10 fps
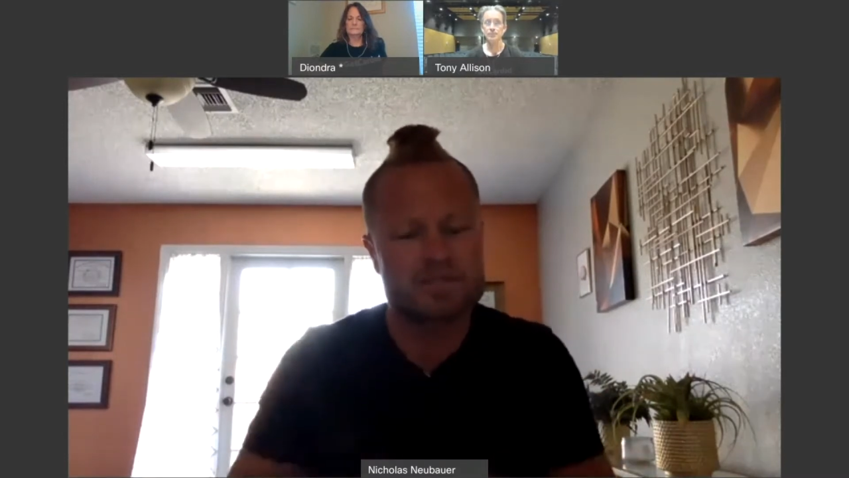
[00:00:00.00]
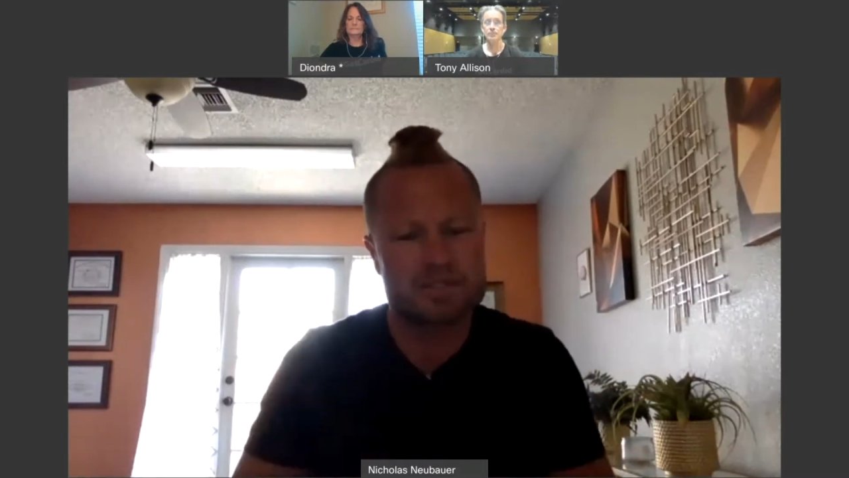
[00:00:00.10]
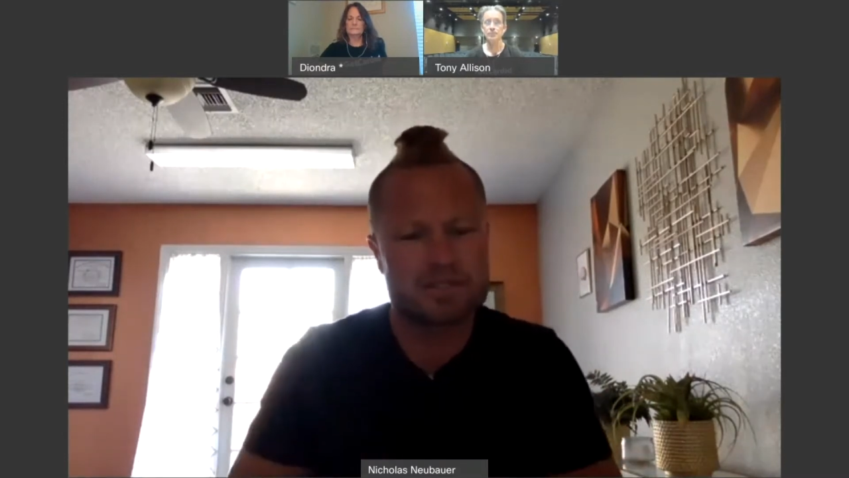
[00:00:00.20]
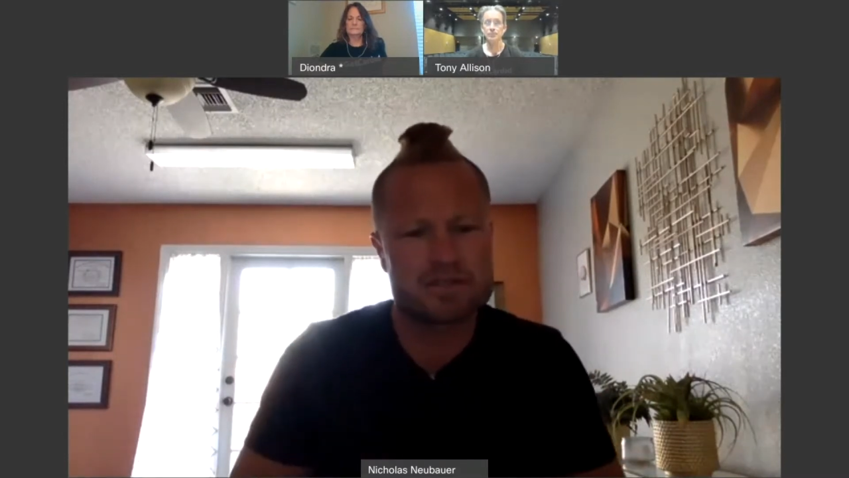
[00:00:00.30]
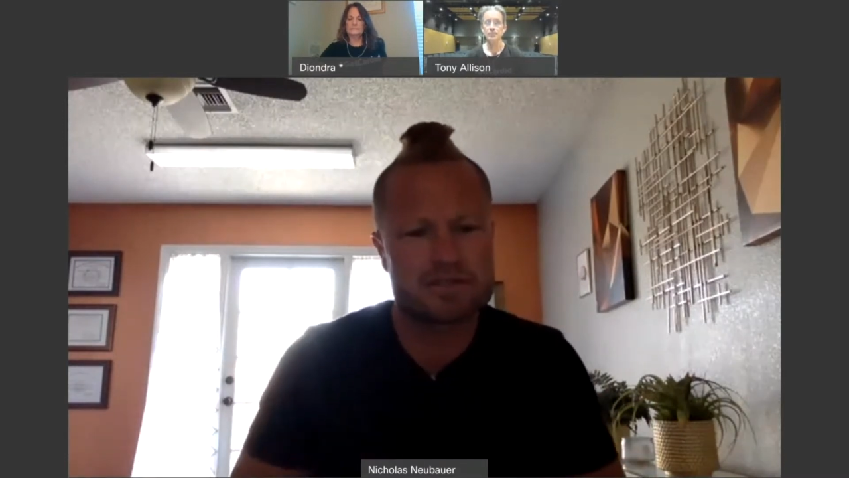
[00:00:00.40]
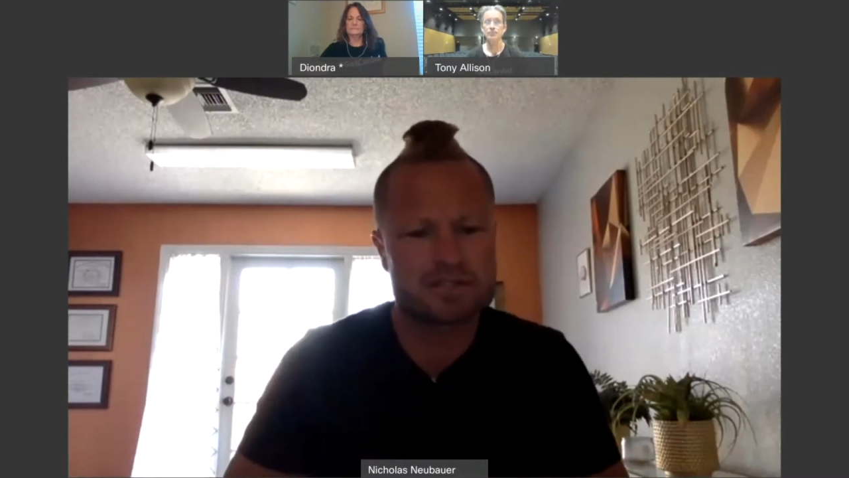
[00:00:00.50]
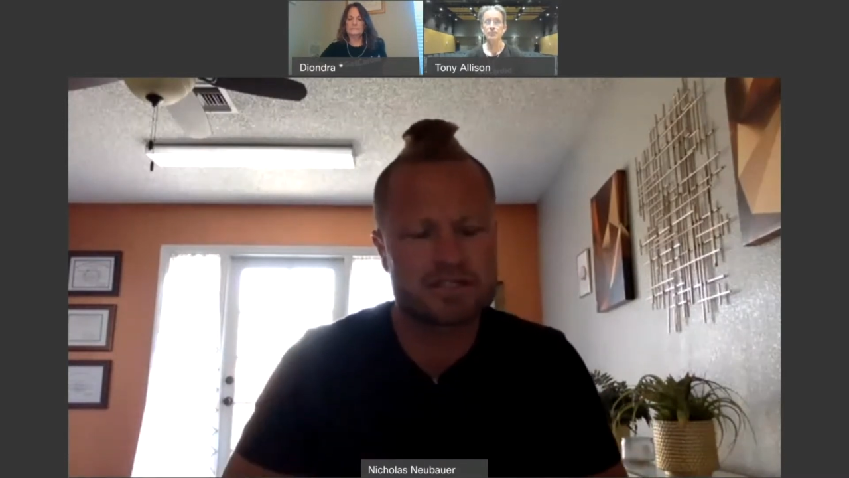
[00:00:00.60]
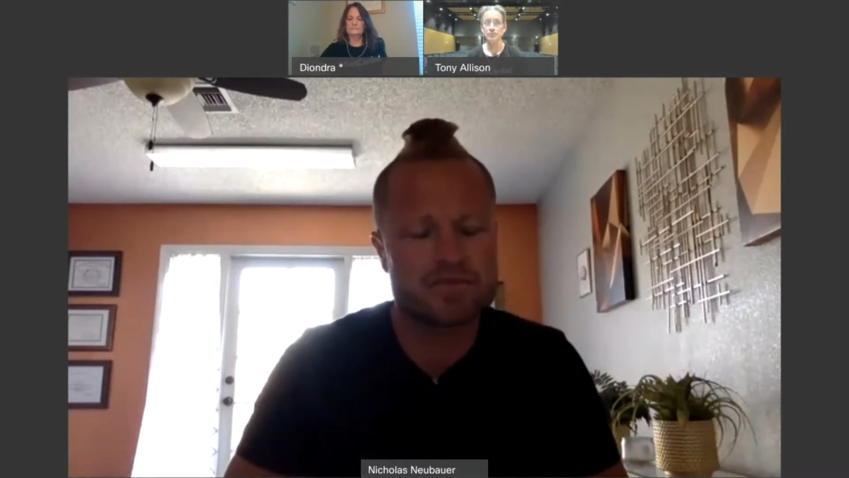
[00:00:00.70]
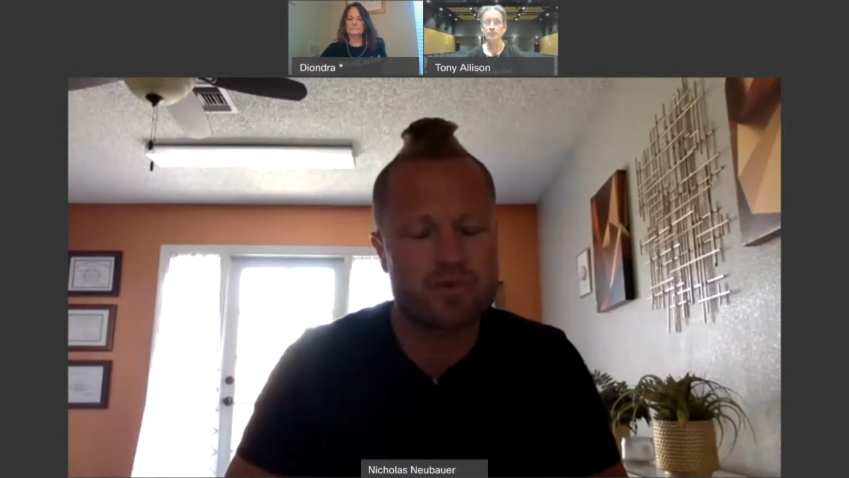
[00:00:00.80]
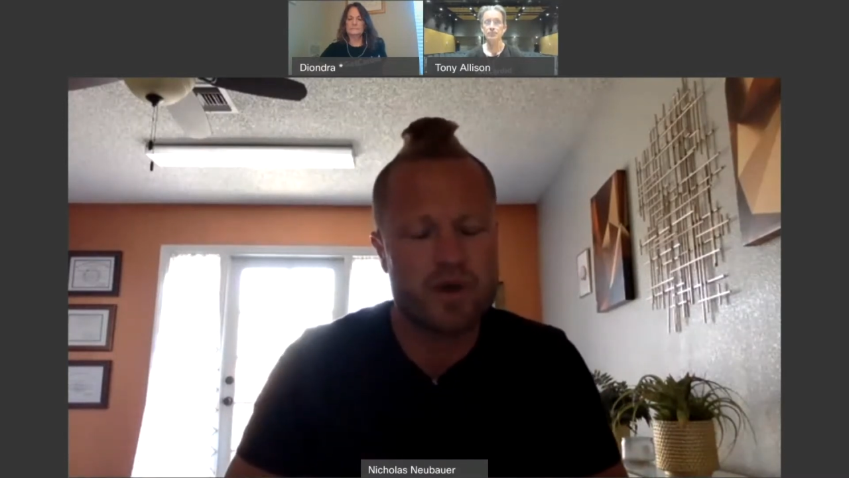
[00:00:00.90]
their
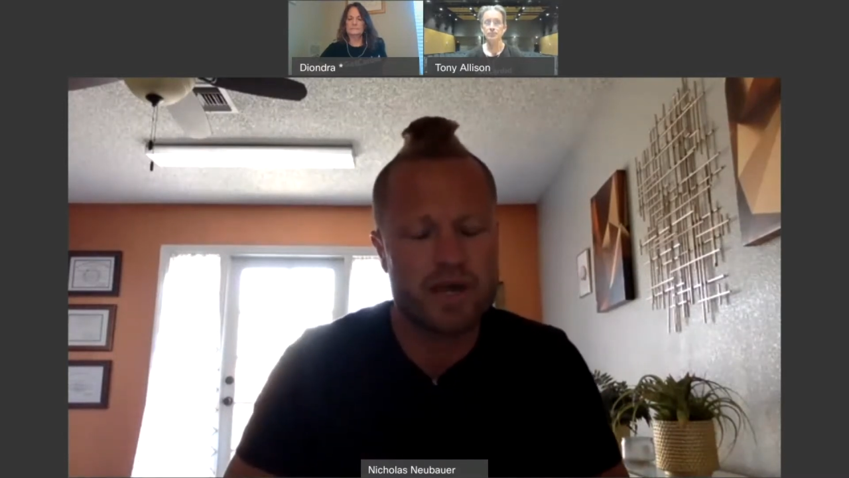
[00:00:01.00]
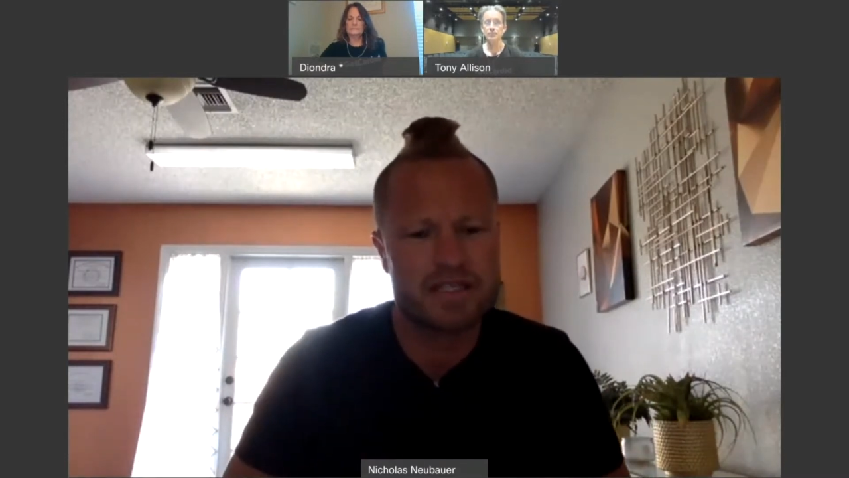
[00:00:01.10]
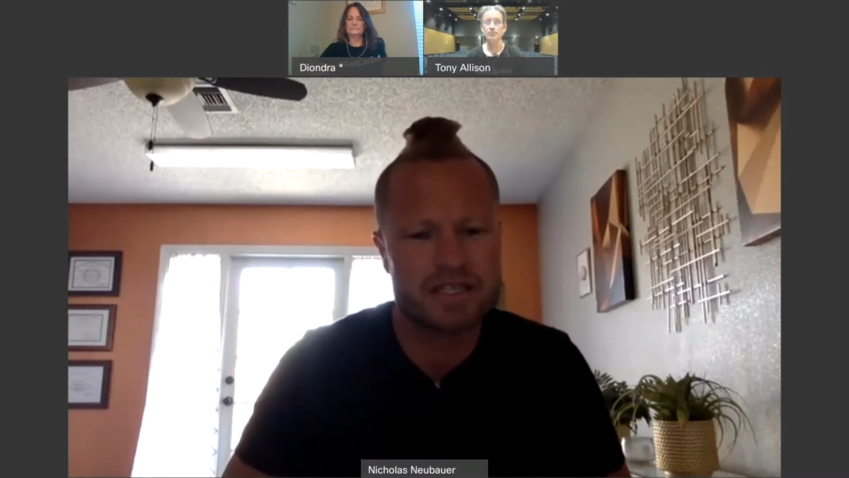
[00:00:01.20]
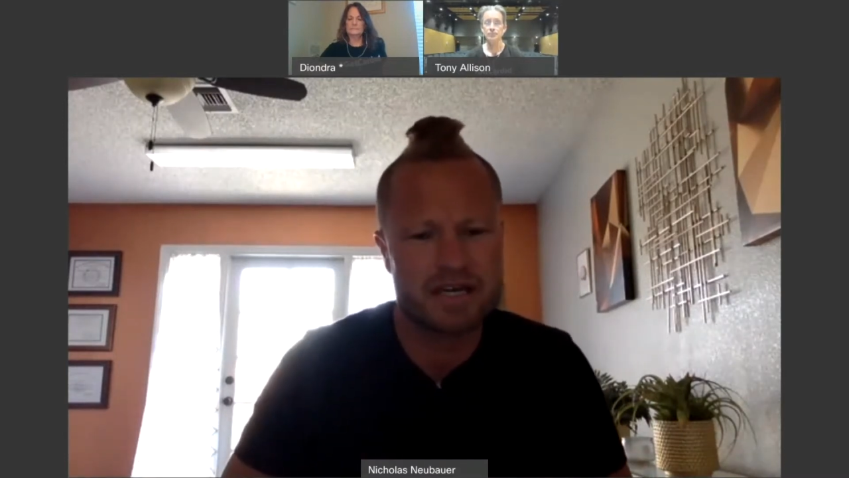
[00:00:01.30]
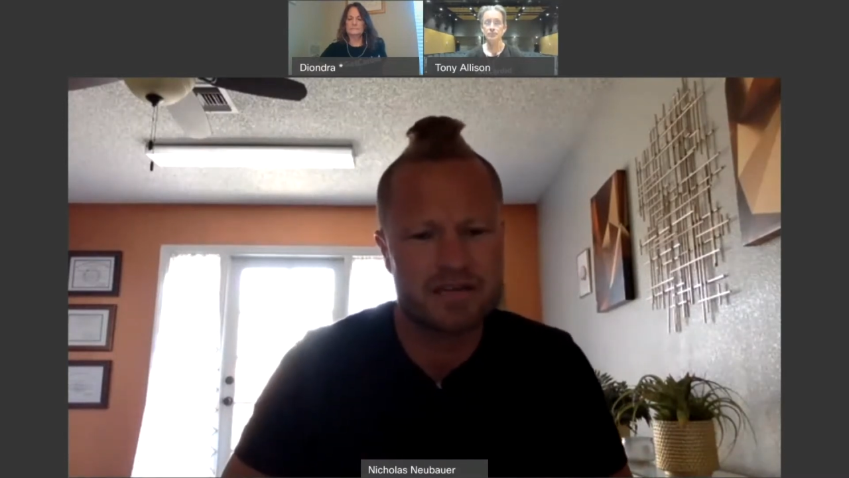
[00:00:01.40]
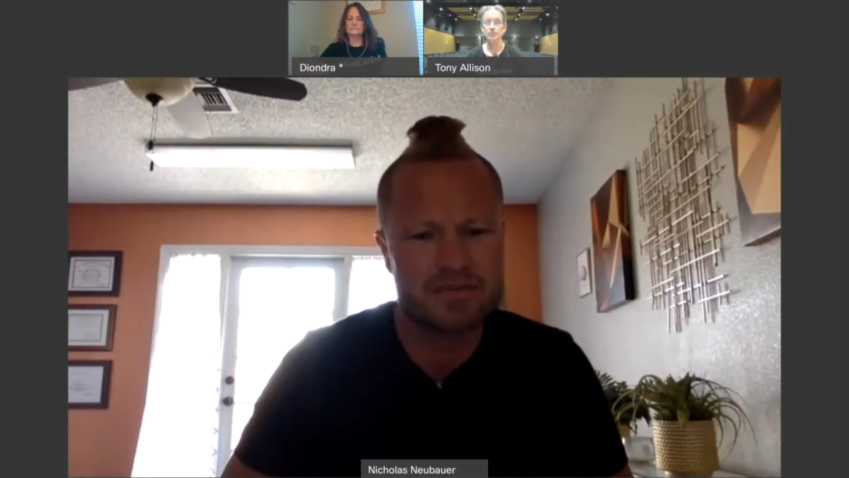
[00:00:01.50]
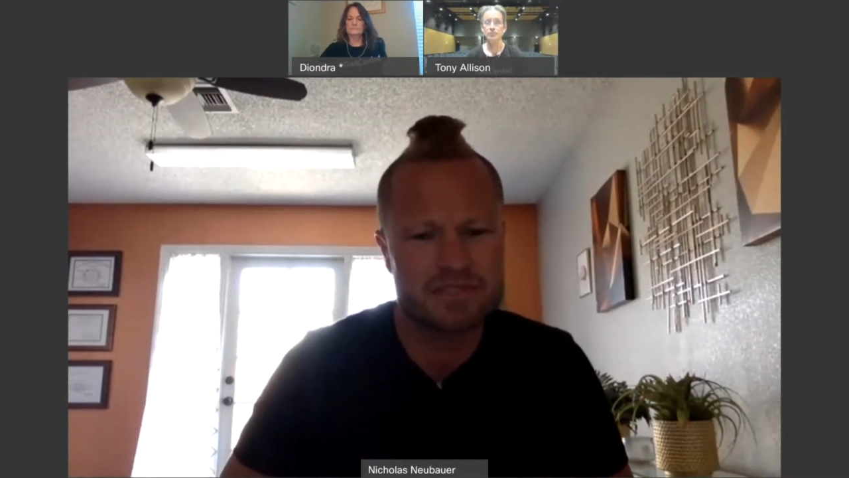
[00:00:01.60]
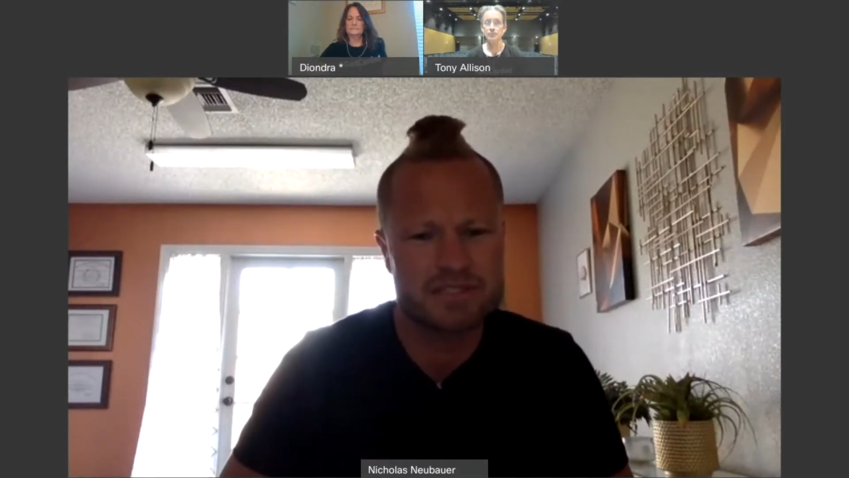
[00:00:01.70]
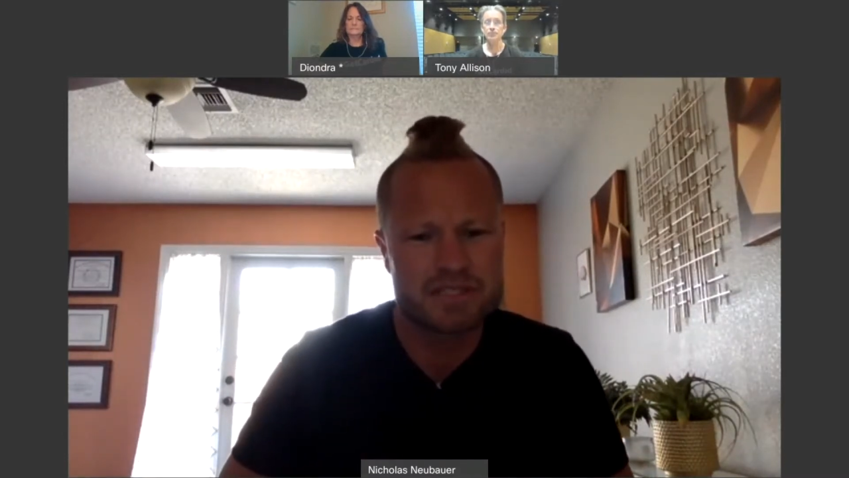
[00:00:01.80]
sleep-wake times